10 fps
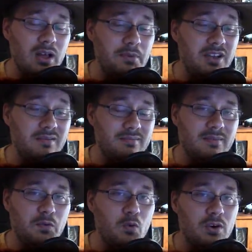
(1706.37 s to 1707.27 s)
I mean,
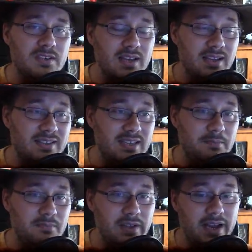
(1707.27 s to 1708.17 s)
of course, it
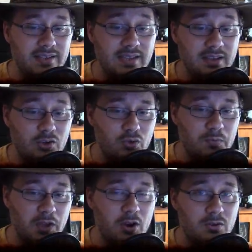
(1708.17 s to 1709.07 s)
seemed, like I said, the control of
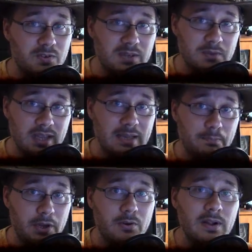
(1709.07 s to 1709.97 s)
the character seemed a lot
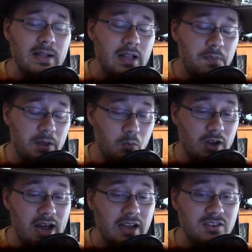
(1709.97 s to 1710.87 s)
better than
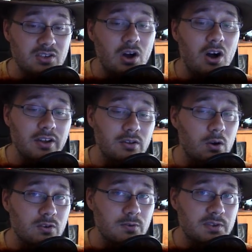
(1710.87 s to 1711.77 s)
what I saw in
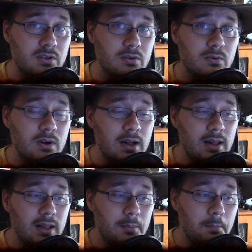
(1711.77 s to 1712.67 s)
Dark Souls 2.
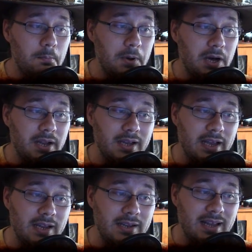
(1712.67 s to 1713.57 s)
But
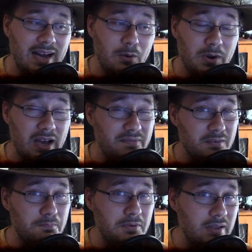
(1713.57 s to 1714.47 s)
again, I would have to
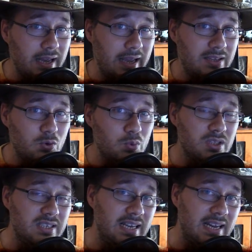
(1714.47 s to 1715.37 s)
play to
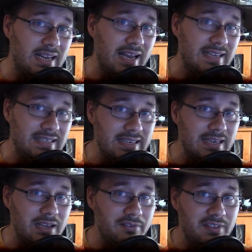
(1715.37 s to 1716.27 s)
really get an
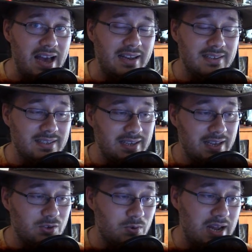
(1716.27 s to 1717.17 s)
idea if that is the
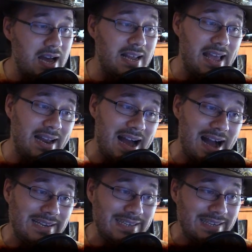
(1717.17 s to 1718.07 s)
case or not, and
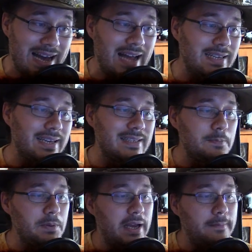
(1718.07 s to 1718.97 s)
I did not get to
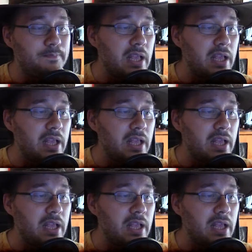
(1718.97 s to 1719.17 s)
play.